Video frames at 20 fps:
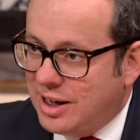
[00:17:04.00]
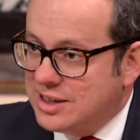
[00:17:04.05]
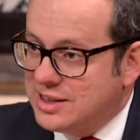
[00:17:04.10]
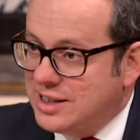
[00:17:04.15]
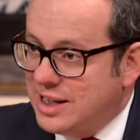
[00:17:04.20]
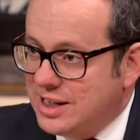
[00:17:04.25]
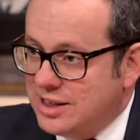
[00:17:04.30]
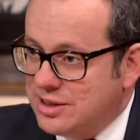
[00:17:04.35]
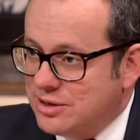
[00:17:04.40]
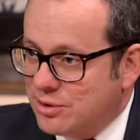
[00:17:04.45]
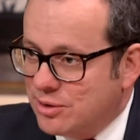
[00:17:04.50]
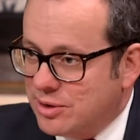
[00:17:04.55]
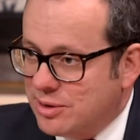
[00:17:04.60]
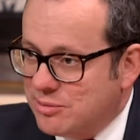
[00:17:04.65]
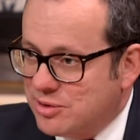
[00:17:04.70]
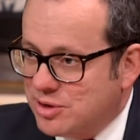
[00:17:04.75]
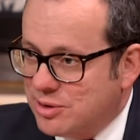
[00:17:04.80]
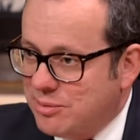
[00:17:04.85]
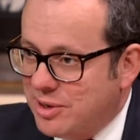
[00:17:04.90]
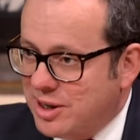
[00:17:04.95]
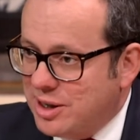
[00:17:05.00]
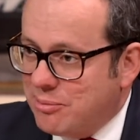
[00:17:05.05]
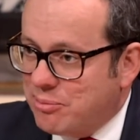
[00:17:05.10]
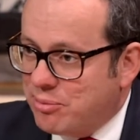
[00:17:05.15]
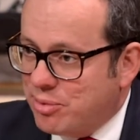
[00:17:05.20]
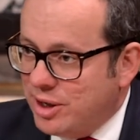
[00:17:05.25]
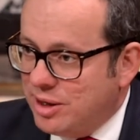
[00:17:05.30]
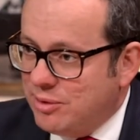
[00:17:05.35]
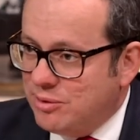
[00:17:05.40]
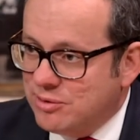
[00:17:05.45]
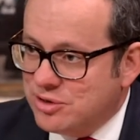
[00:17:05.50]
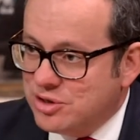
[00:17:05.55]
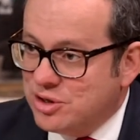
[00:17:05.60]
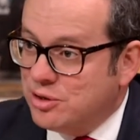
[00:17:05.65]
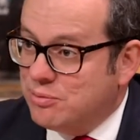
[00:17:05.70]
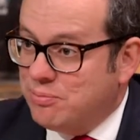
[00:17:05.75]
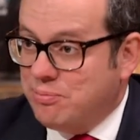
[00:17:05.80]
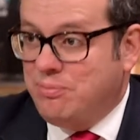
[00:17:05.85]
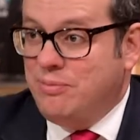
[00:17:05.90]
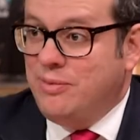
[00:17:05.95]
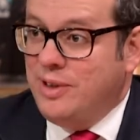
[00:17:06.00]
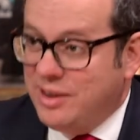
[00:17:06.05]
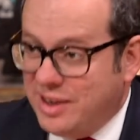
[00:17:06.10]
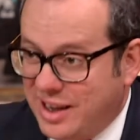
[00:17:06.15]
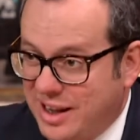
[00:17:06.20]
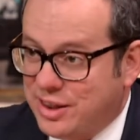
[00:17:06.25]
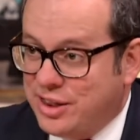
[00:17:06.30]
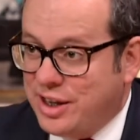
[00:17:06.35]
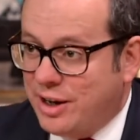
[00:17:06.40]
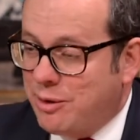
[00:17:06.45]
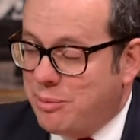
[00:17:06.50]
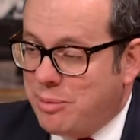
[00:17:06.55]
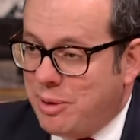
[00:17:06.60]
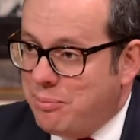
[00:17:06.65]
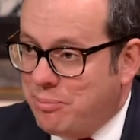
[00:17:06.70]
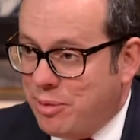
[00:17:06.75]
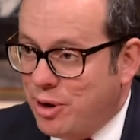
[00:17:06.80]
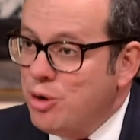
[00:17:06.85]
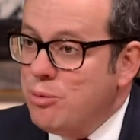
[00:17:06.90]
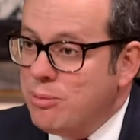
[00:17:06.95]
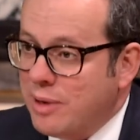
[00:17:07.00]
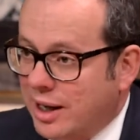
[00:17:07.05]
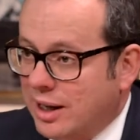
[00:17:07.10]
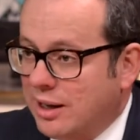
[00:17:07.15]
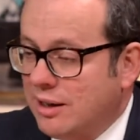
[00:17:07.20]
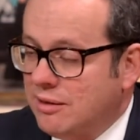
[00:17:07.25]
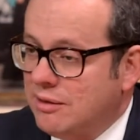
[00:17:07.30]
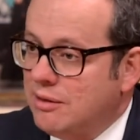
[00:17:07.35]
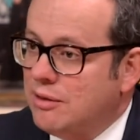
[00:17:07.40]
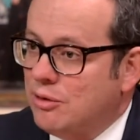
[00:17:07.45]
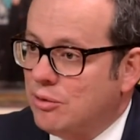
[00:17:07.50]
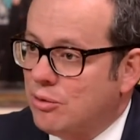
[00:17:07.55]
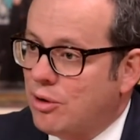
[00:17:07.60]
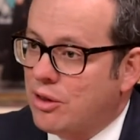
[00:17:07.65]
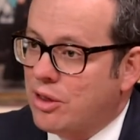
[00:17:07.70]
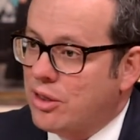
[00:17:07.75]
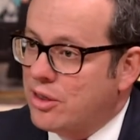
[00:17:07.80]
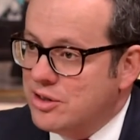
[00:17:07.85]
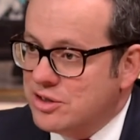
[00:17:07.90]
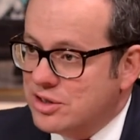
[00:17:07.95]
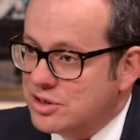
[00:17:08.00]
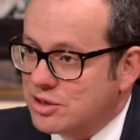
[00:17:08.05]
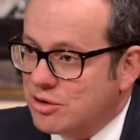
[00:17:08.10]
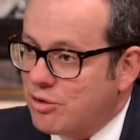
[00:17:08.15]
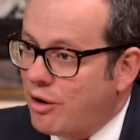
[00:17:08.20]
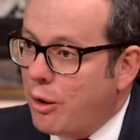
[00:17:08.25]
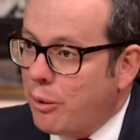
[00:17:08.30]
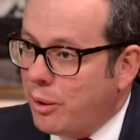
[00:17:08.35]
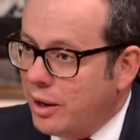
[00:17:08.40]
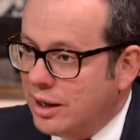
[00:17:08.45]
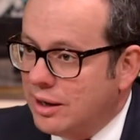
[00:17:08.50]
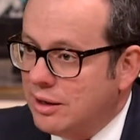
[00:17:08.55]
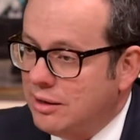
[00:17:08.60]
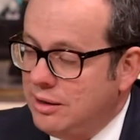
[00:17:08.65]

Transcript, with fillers: as he saw them, should mean that Britain should, in theory, be booming rather than just growing.